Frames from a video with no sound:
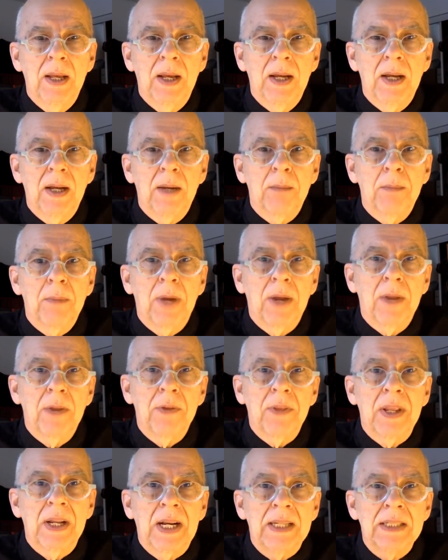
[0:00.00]
Um, other
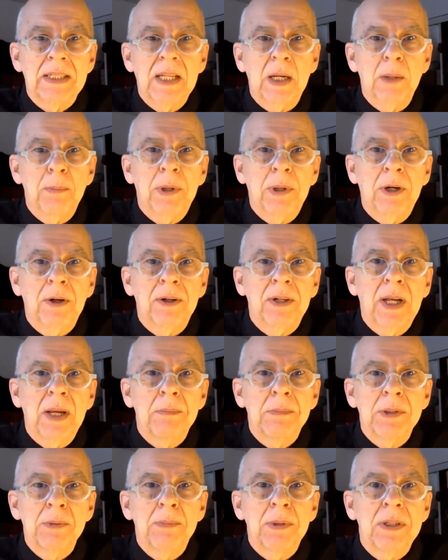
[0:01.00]
than I said, a
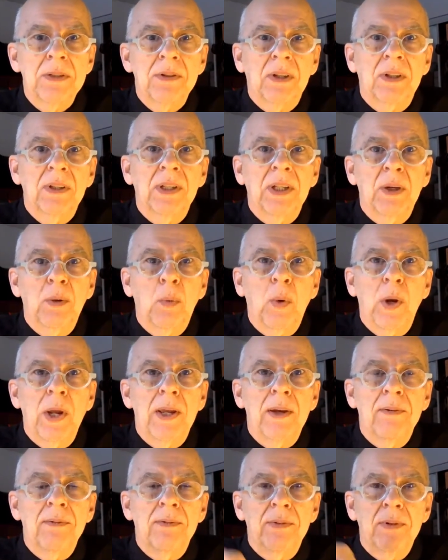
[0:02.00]
paradigm is basically a
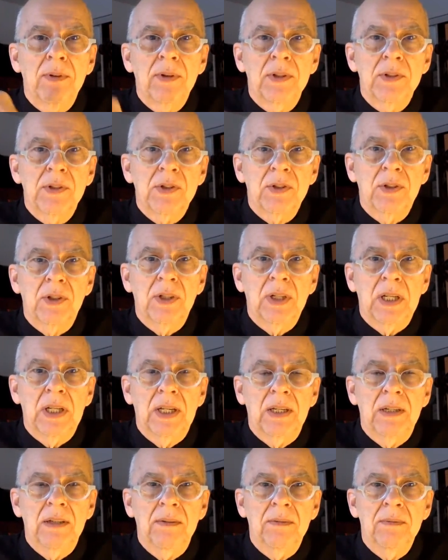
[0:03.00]
way of
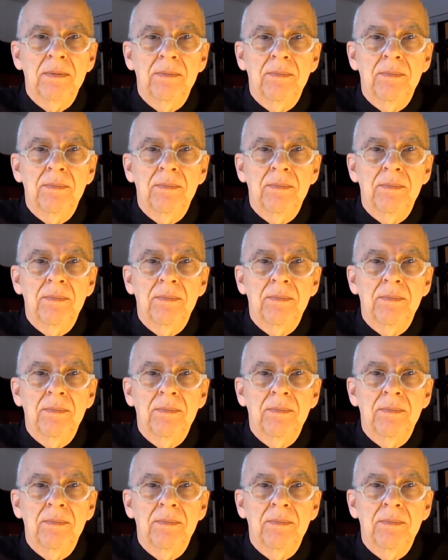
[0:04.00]
asserting